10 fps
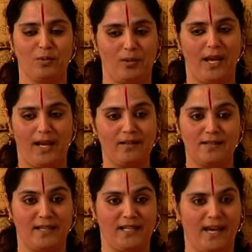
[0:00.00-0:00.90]
today it
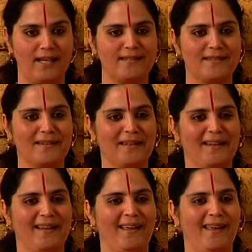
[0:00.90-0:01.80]
is a yes,
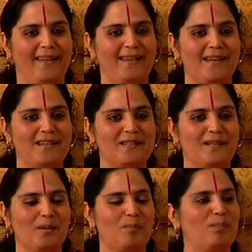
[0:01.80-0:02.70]
and that is
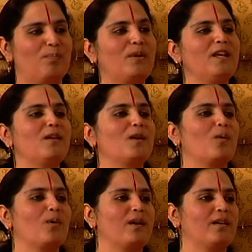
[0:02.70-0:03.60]
the
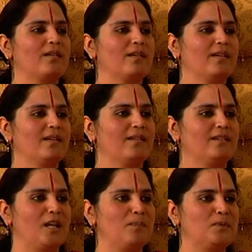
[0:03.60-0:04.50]
pre-recorded
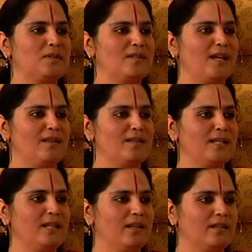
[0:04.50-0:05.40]
tapes and the
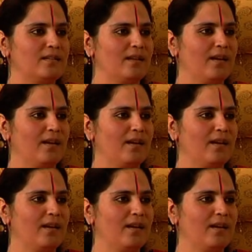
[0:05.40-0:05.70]
CDs.